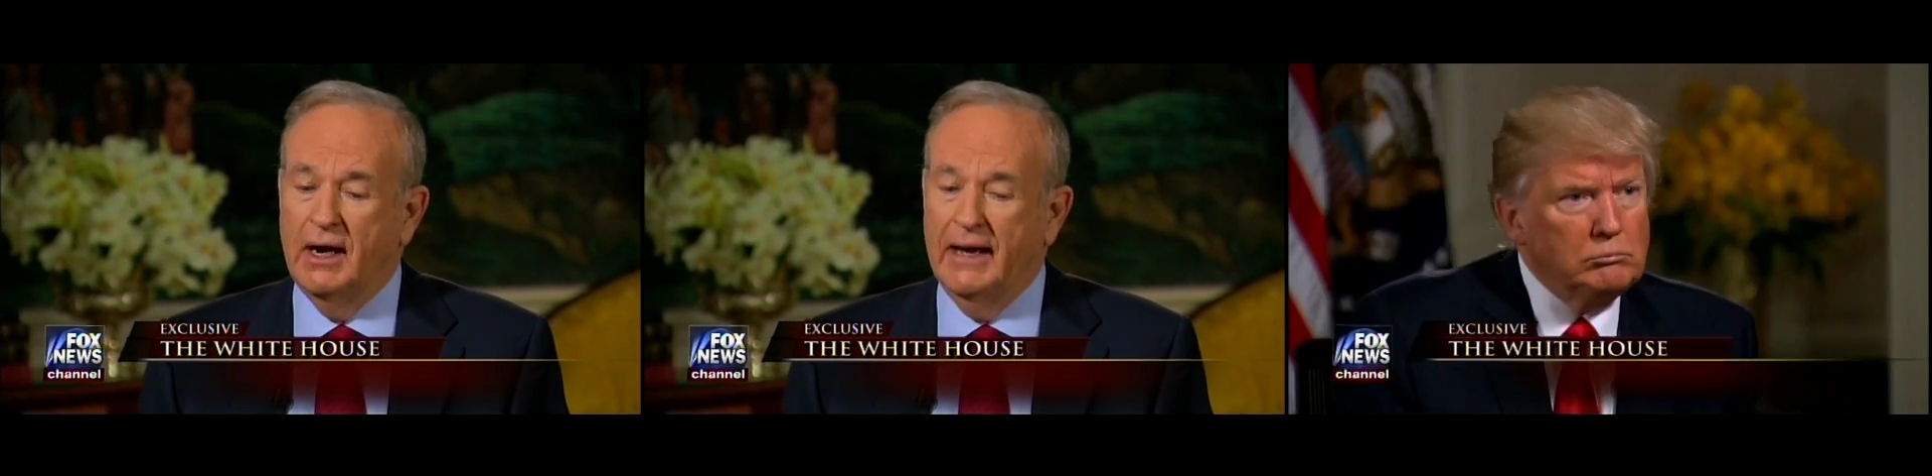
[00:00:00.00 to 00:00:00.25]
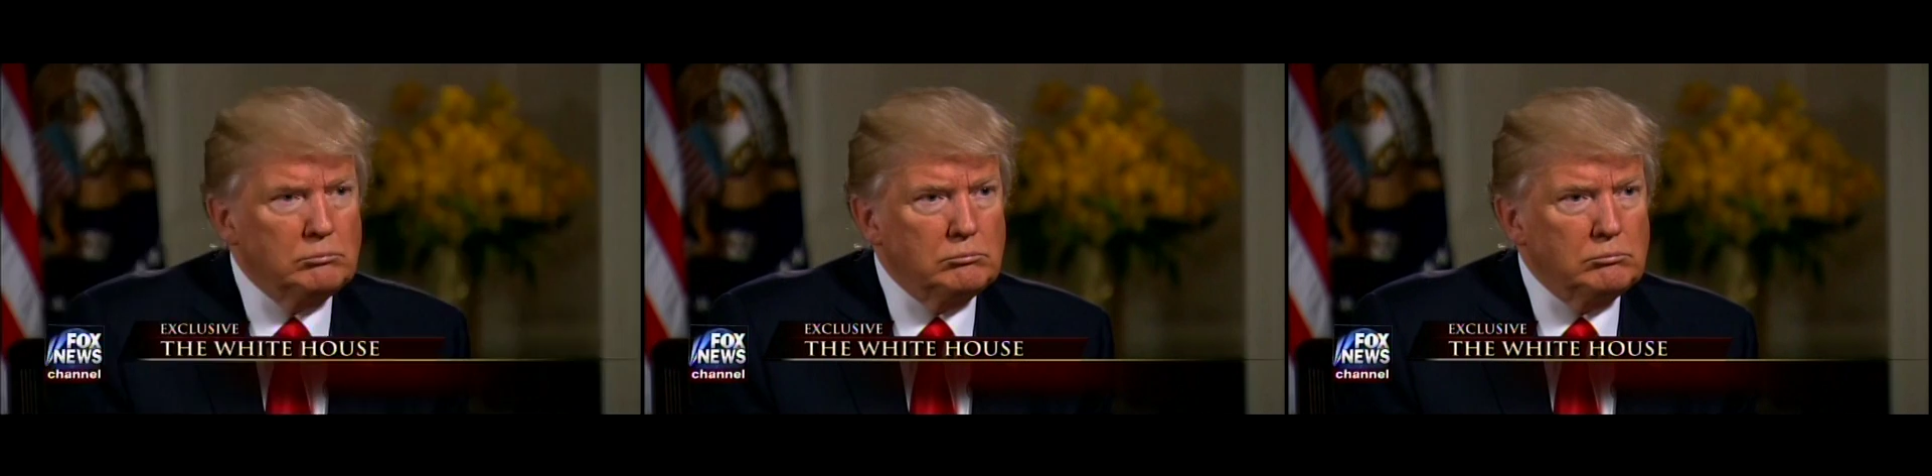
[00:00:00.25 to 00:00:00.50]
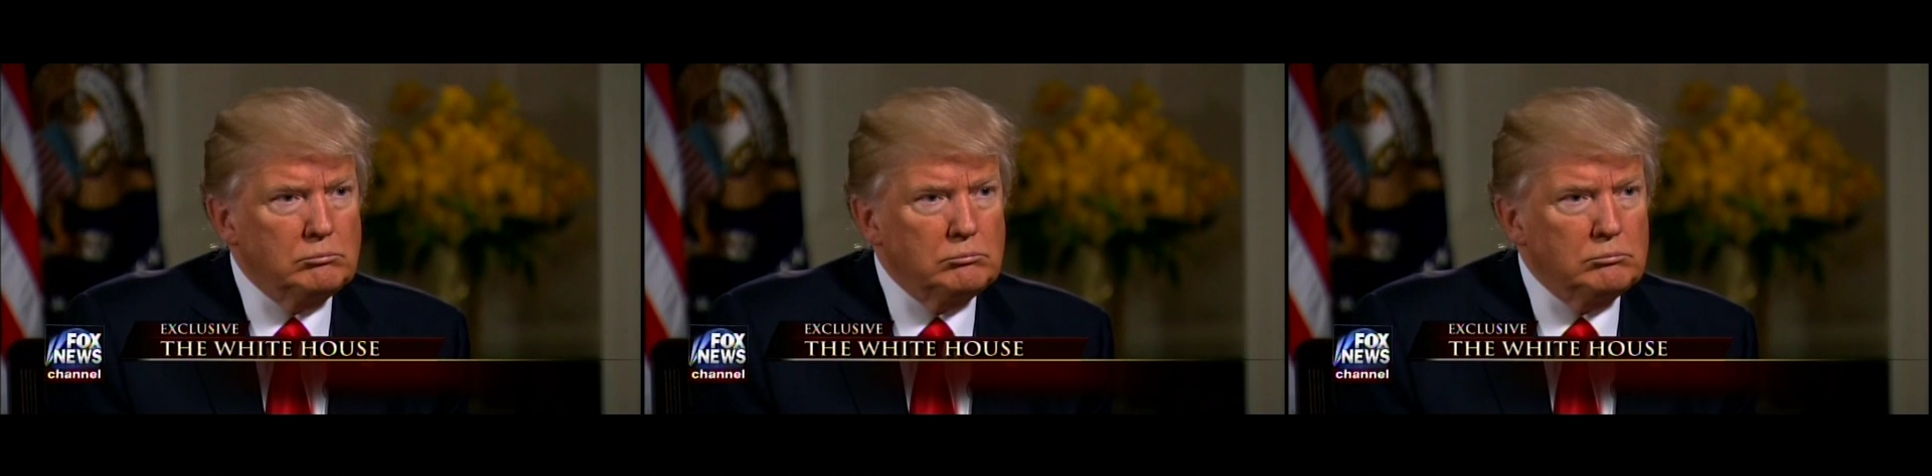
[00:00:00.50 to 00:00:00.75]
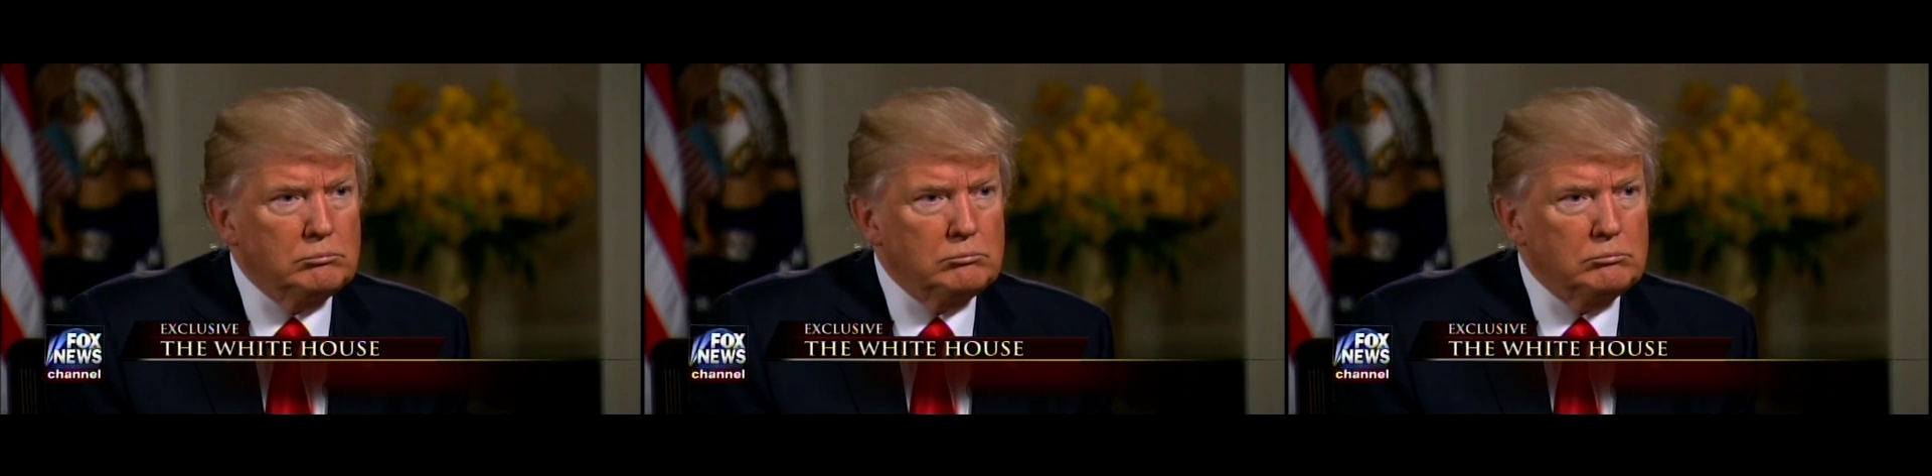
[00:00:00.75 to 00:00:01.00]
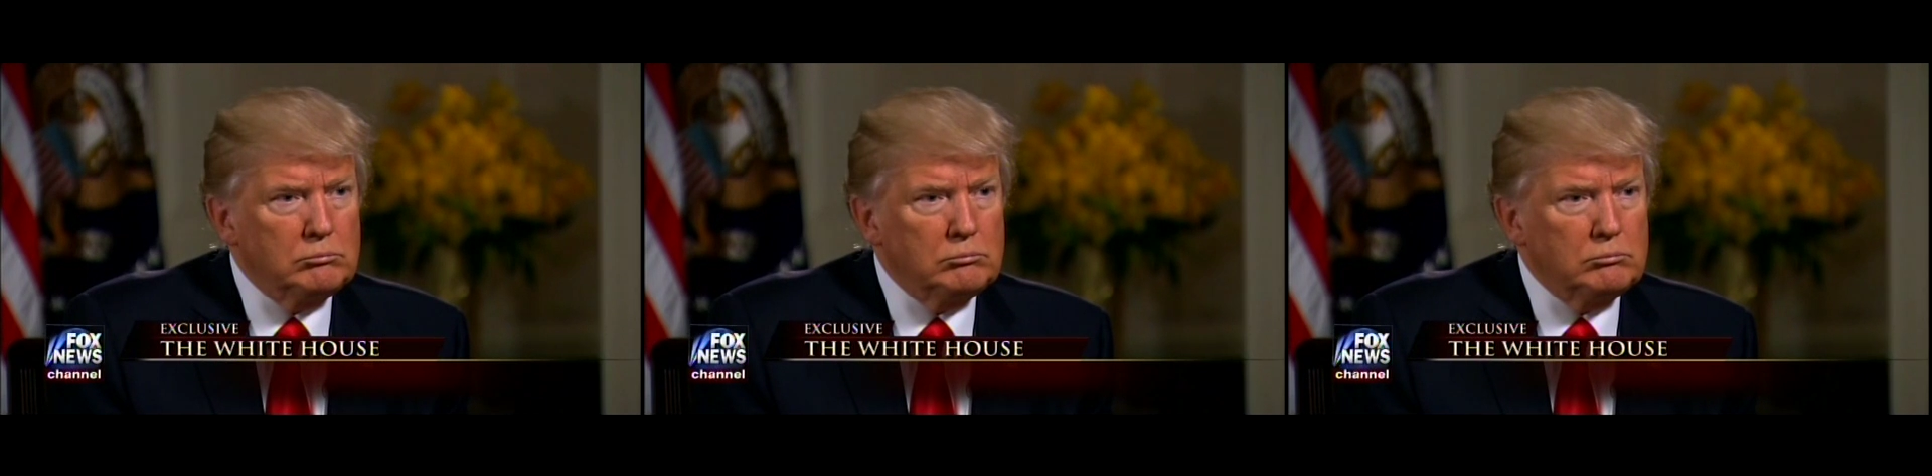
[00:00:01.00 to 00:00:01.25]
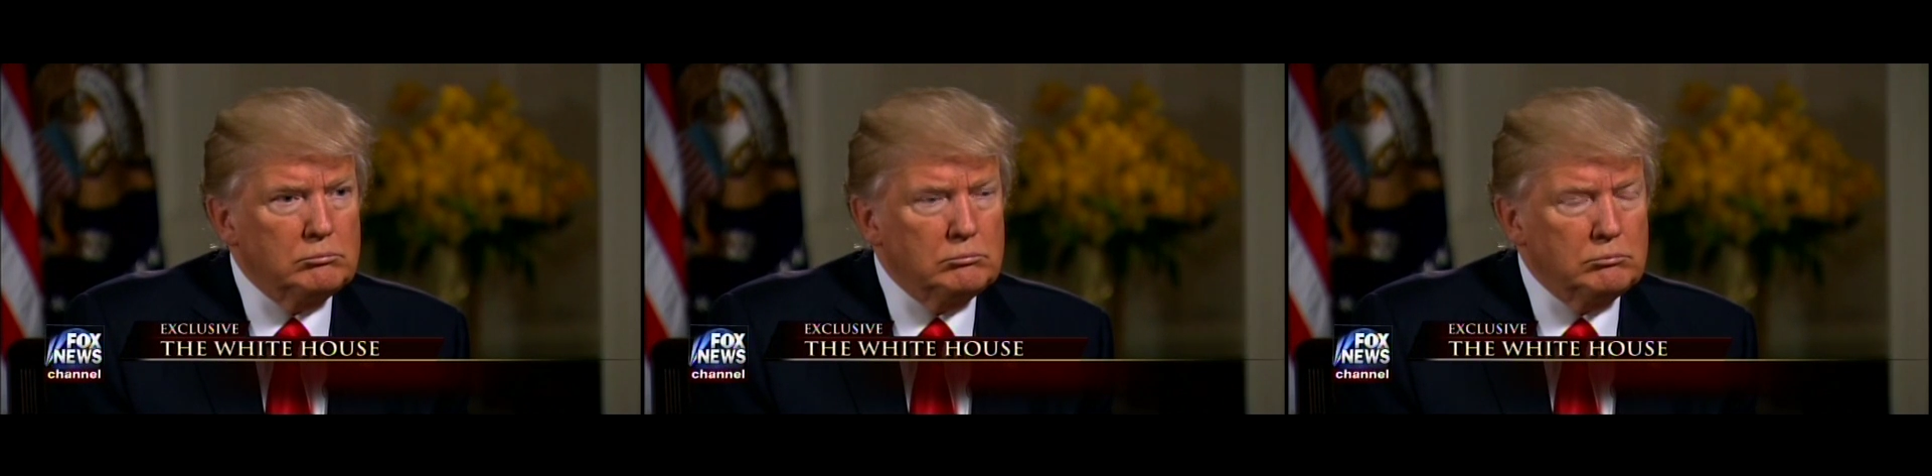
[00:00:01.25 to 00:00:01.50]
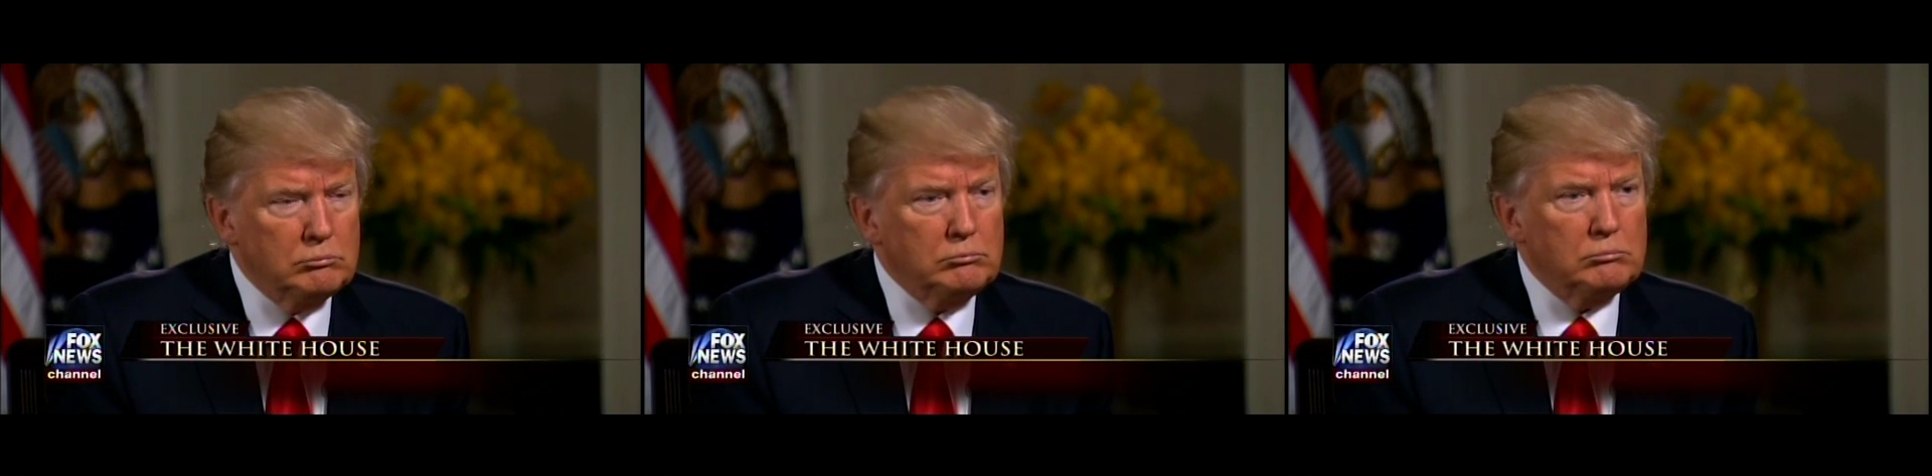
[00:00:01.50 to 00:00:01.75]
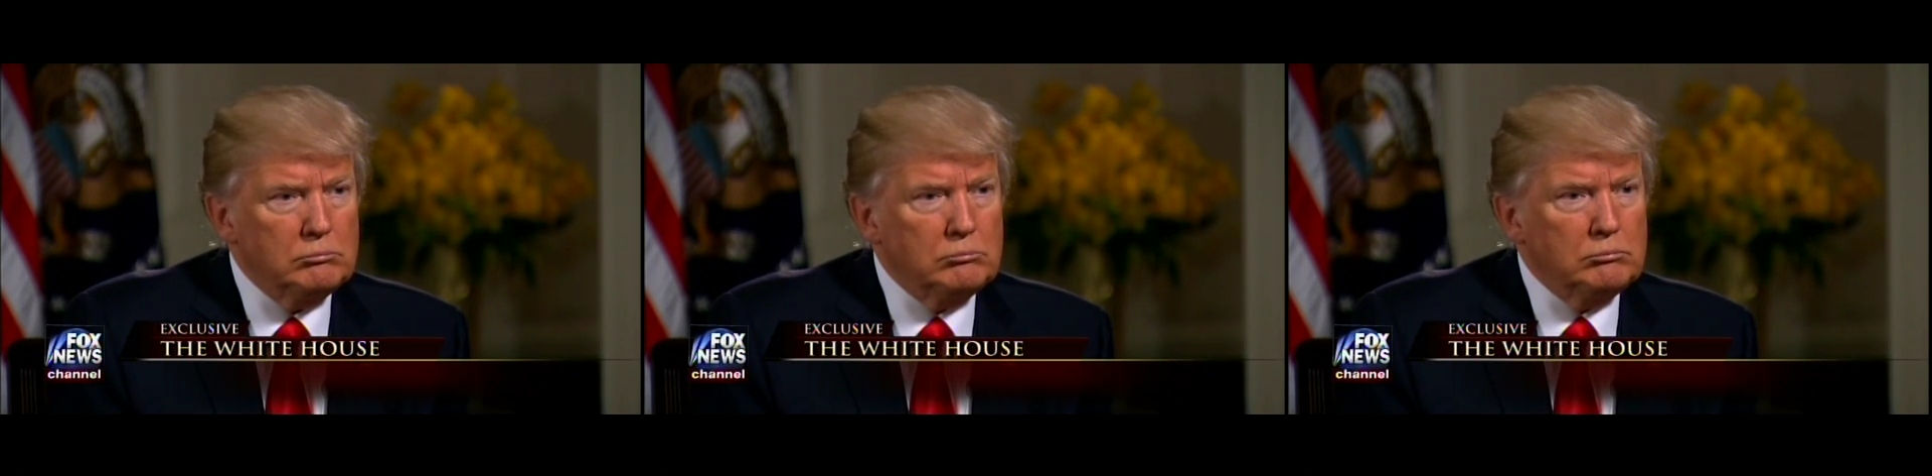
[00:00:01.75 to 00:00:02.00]
and then you don't have the data to back it
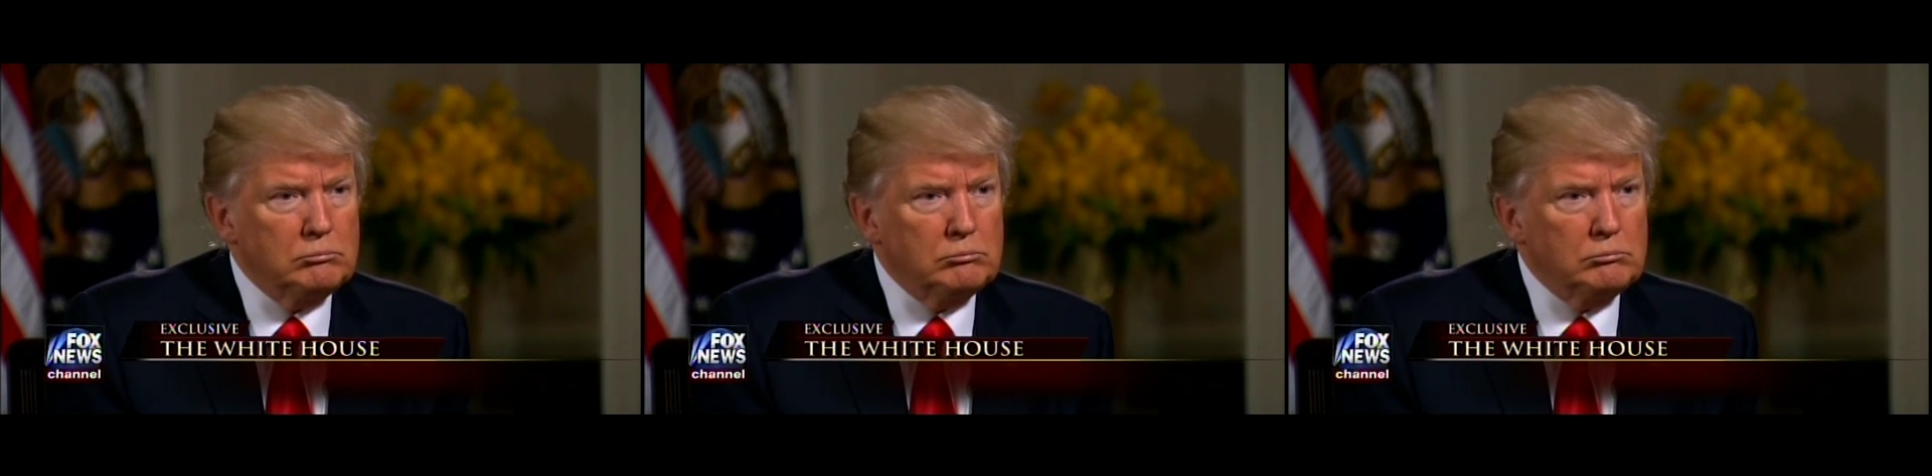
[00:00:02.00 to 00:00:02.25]
up,